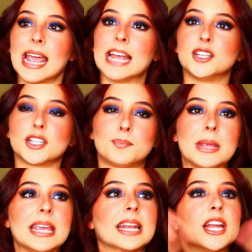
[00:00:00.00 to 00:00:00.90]
And just
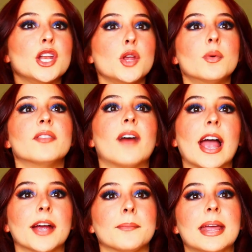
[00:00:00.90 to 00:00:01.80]
being in a new
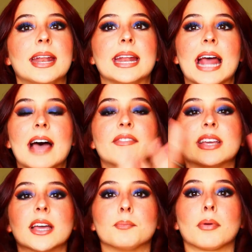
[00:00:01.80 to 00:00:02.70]
environment and
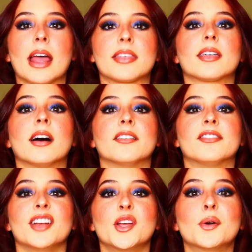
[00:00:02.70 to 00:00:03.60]
having a breath
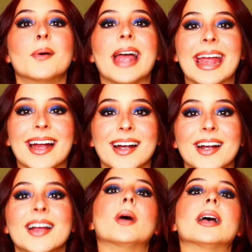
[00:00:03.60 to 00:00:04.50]
of new
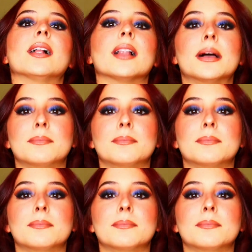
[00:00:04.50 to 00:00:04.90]
air will